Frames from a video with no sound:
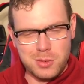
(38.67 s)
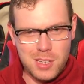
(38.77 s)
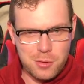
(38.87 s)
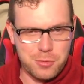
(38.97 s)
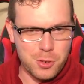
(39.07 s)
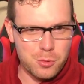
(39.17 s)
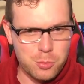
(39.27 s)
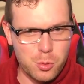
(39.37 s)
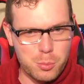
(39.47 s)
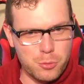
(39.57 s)
get a feel
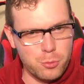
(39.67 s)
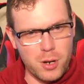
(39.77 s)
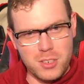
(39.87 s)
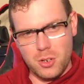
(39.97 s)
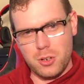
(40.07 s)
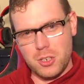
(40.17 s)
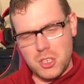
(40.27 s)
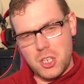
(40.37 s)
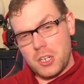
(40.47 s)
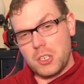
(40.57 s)
for it before I started
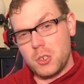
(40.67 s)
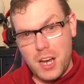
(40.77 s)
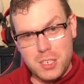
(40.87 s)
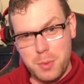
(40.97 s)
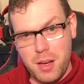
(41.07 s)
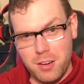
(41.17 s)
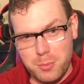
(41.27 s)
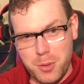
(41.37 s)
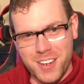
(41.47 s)
just talking trash about it.